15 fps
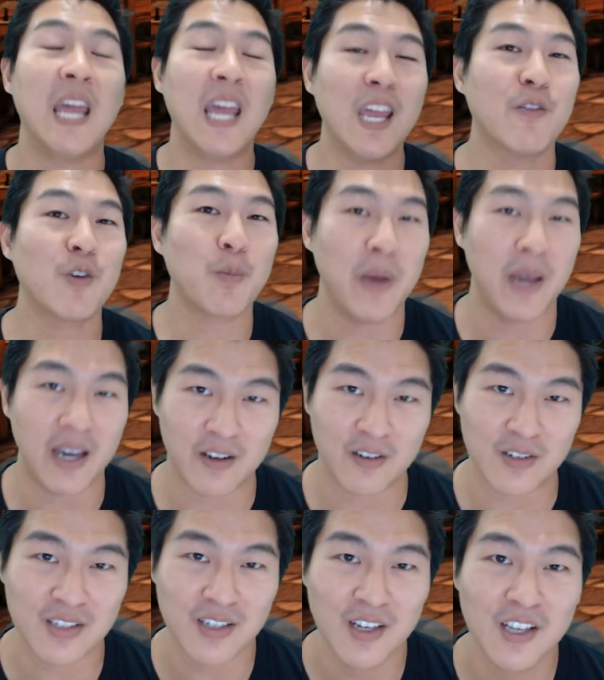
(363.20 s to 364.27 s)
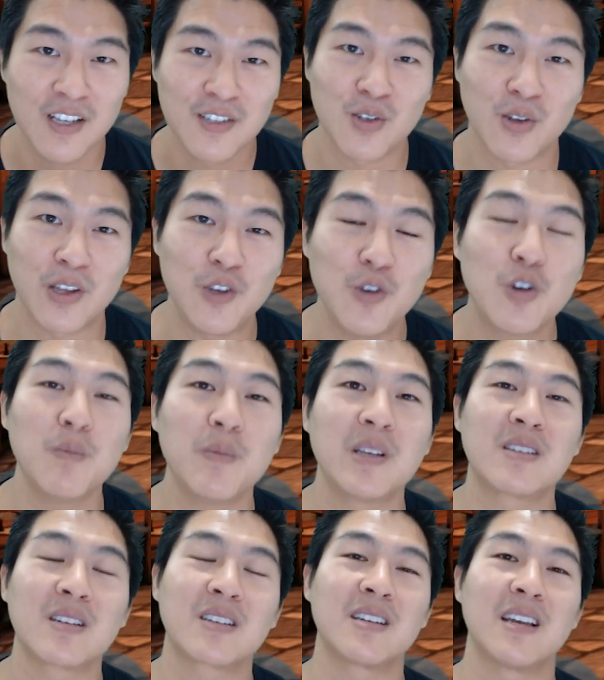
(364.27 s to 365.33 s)
behavior patterns so that you can
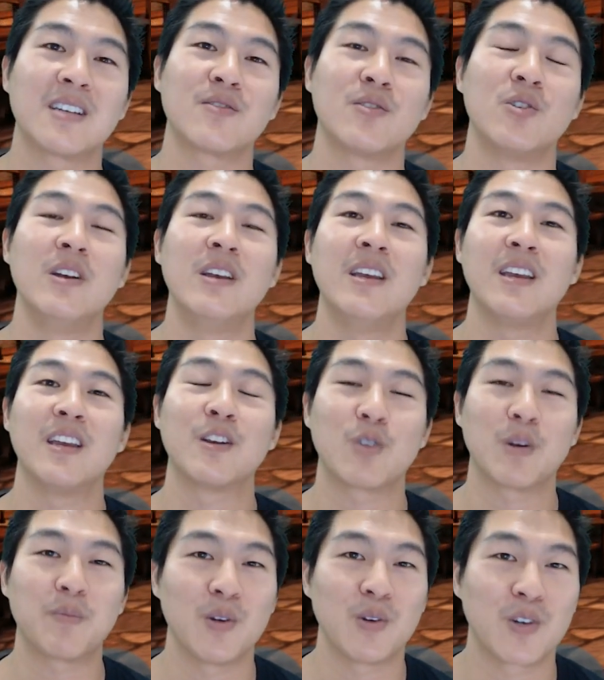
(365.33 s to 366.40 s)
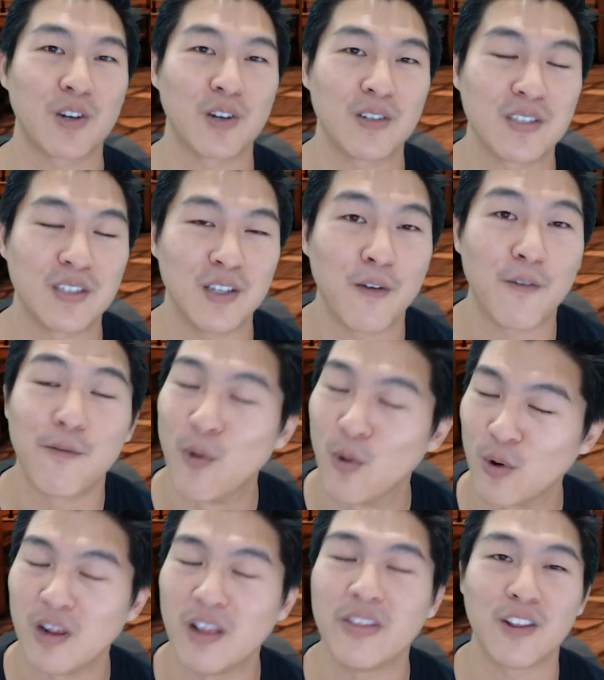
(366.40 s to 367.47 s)
be successful in cryptocurrency
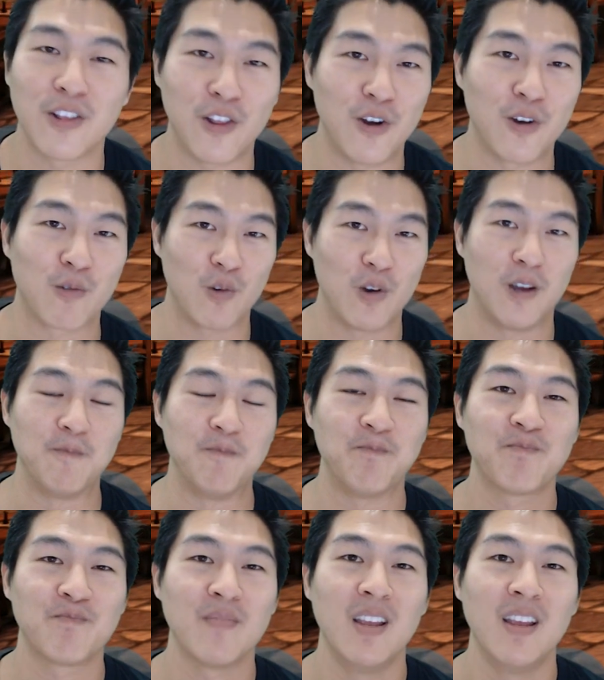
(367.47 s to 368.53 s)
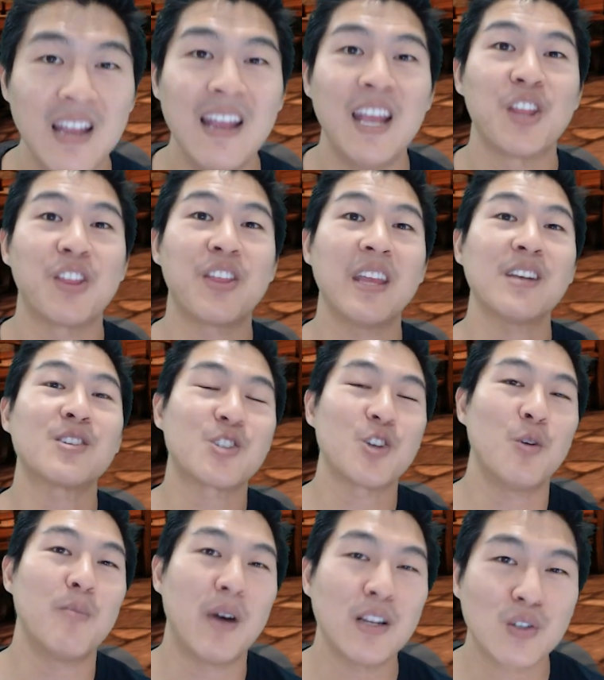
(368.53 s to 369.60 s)
for the long run. Thanks
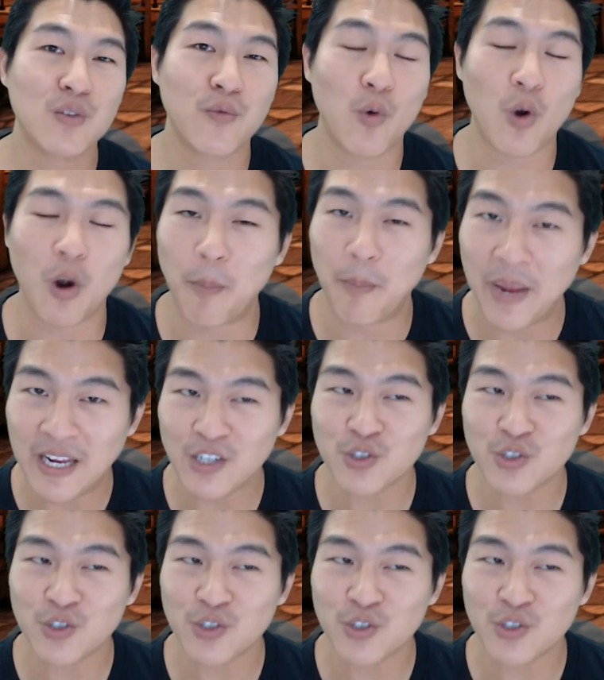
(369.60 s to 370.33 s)
so much for our